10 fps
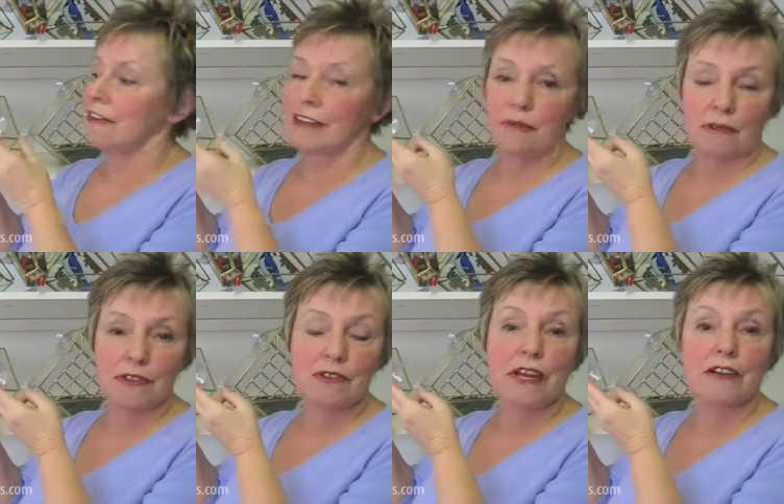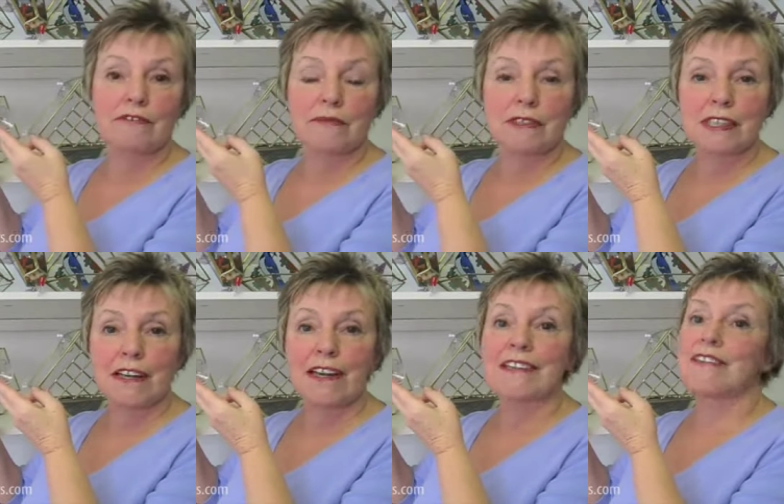they won't dry out from the
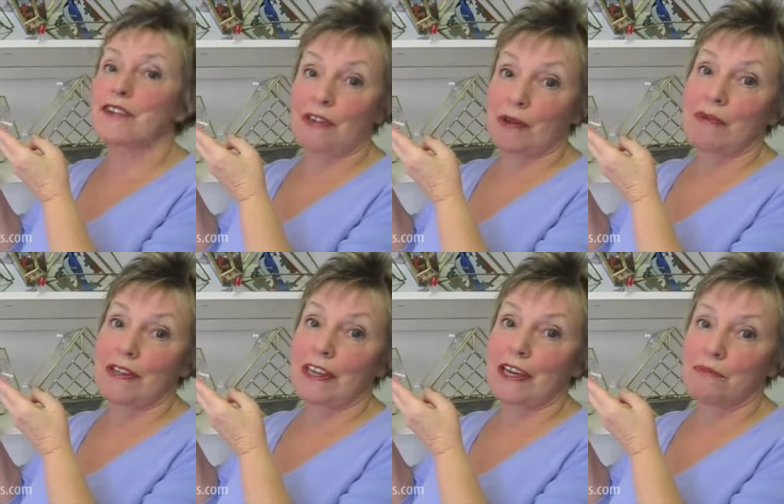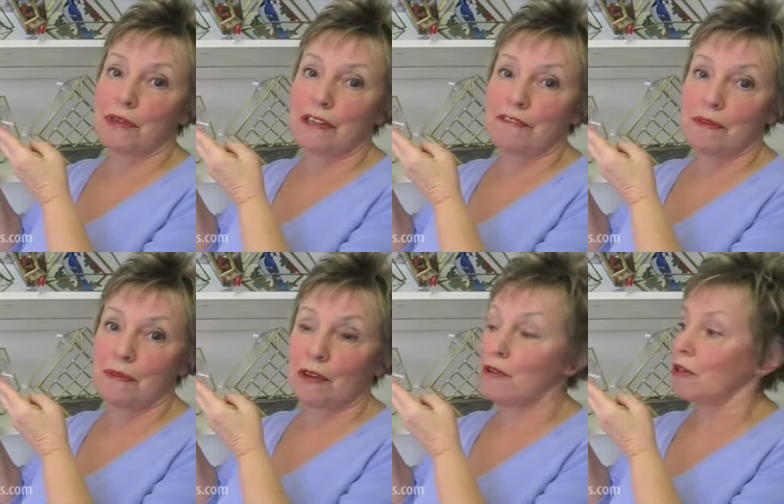sunlight, nor will they get brittle from
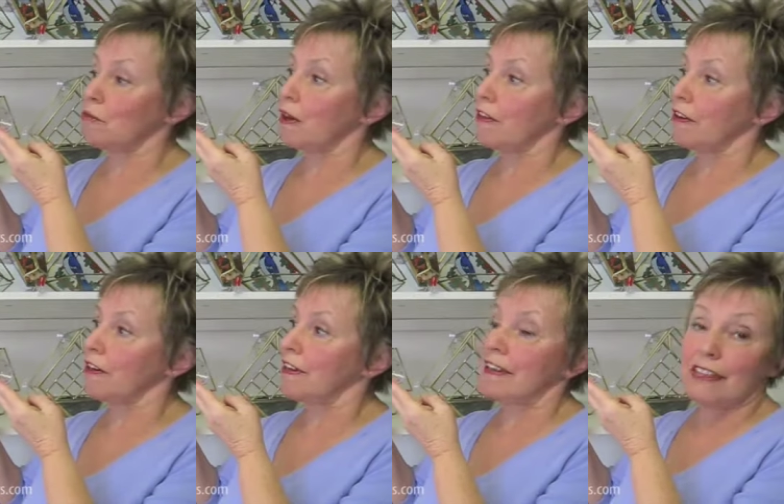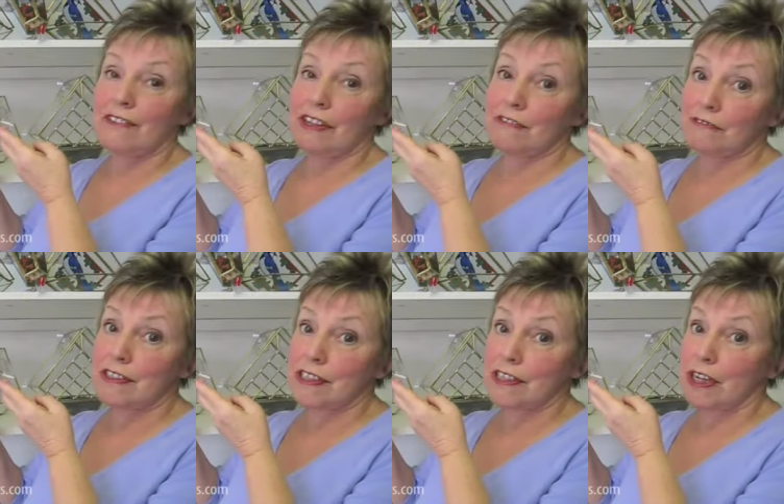the cold weather, even in
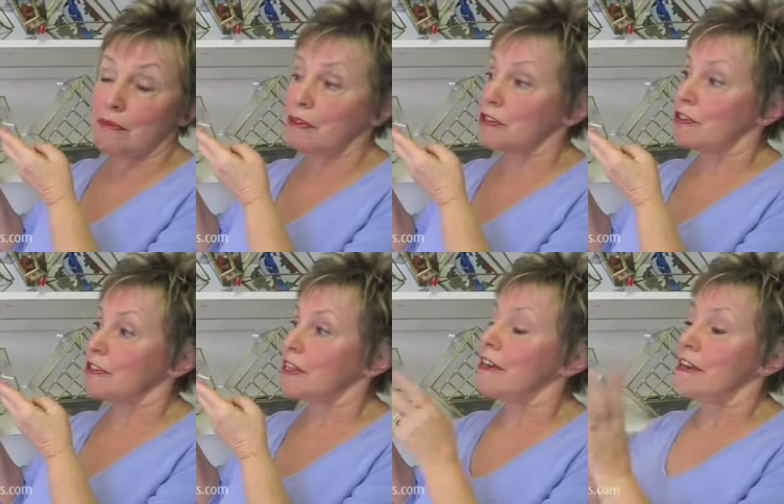freezing temperatures.